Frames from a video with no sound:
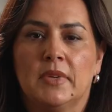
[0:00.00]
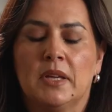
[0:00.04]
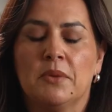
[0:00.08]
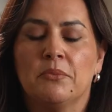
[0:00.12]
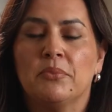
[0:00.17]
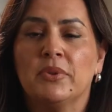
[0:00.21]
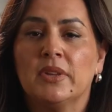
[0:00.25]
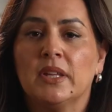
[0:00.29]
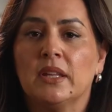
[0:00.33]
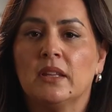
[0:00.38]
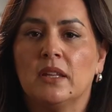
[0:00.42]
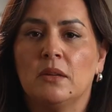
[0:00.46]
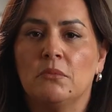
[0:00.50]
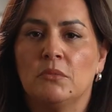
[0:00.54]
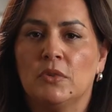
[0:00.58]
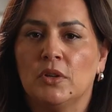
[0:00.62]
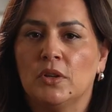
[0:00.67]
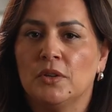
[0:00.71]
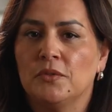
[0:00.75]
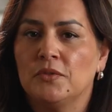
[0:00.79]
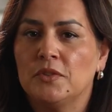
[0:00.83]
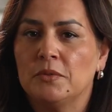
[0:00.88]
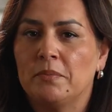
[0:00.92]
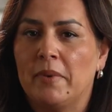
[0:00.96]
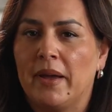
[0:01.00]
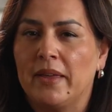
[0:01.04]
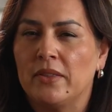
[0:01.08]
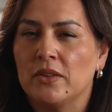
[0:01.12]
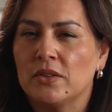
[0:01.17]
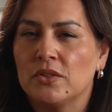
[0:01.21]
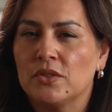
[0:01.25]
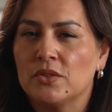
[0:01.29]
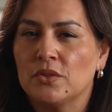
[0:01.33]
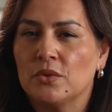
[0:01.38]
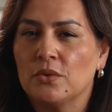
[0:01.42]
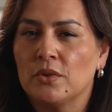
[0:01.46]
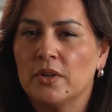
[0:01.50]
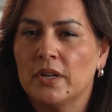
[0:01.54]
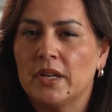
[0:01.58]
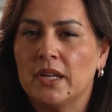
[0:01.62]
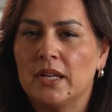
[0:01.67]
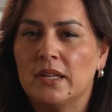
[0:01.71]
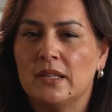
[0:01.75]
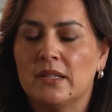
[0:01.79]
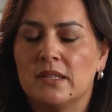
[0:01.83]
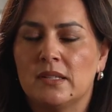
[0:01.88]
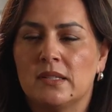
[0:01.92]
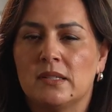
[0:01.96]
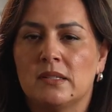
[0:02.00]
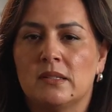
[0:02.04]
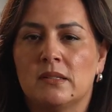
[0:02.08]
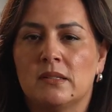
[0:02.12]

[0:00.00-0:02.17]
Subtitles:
completely moved by the stories.